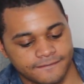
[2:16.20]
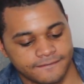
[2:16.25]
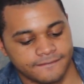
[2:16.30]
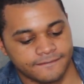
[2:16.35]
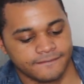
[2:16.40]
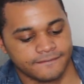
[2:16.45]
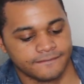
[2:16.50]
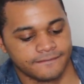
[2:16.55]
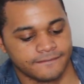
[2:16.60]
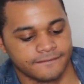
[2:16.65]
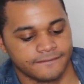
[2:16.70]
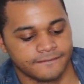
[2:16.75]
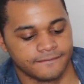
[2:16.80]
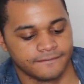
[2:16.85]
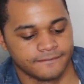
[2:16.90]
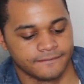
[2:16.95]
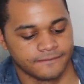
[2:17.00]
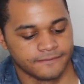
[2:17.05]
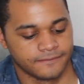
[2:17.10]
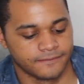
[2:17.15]

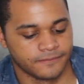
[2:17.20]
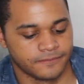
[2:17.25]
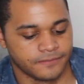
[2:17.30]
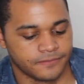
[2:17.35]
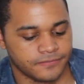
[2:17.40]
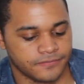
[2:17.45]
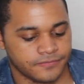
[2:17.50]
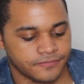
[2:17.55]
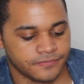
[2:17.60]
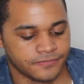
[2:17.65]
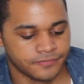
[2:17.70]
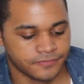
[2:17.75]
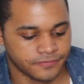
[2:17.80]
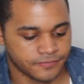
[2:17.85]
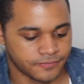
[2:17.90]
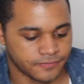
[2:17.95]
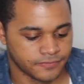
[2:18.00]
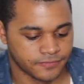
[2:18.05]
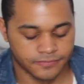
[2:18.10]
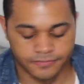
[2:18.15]

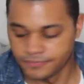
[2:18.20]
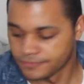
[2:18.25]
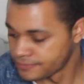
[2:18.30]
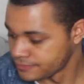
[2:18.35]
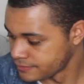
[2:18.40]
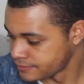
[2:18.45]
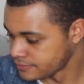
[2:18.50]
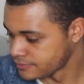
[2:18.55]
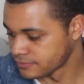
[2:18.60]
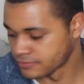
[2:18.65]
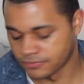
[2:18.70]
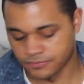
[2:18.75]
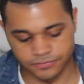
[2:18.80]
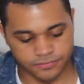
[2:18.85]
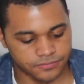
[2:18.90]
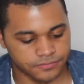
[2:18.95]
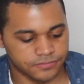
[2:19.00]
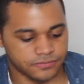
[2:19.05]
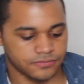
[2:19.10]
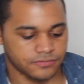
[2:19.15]

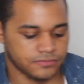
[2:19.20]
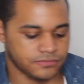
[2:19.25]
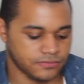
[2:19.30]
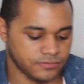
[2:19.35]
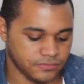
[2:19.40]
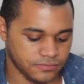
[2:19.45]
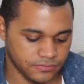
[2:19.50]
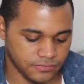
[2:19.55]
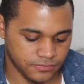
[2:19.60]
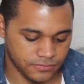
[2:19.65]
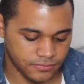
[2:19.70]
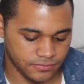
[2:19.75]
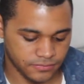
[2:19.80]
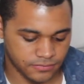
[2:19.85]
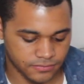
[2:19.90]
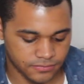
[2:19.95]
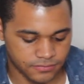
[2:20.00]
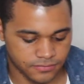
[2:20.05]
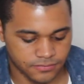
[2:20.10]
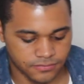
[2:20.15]

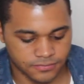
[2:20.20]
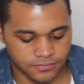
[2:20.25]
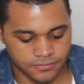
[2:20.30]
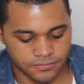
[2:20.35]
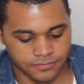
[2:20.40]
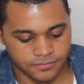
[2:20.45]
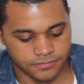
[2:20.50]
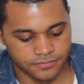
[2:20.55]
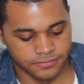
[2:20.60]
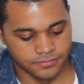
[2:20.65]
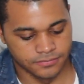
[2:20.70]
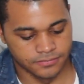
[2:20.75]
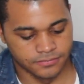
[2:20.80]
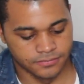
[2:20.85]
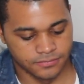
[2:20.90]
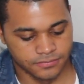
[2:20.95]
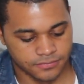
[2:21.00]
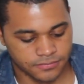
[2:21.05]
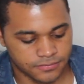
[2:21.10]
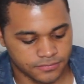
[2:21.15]

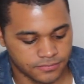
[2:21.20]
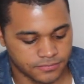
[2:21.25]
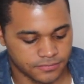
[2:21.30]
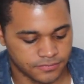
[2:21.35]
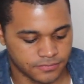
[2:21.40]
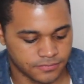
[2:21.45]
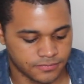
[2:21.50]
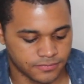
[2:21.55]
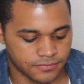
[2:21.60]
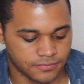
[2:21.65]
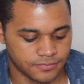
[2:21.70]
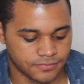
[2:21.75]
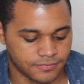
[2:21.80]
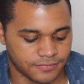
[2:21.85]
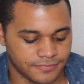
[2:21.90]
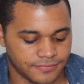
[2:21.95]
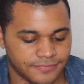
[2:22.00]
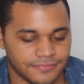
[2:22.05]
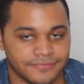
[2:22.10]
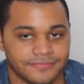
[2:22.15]

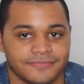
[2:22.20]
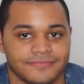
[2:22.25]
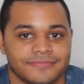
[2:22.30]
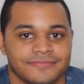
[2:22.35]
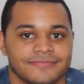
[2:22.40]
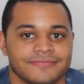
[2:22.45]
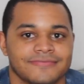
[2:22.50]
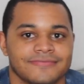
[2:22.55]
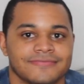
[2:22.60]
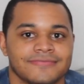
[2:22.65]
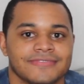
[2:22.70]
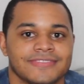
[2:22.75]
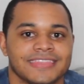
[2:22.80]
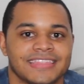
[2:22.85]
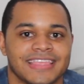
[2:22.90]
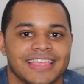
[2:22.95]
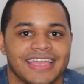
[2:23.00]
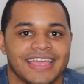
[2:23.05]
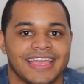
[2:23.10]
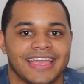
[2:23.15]

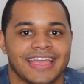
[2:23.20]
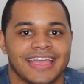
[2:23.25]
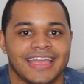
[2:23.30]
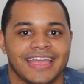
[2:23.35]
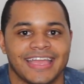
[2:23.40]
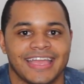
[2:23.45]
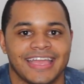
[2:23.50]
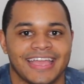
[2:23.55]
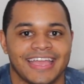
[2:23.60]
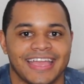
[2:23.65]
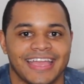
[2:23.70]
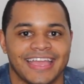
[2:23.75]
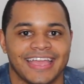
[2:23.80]
[no speech]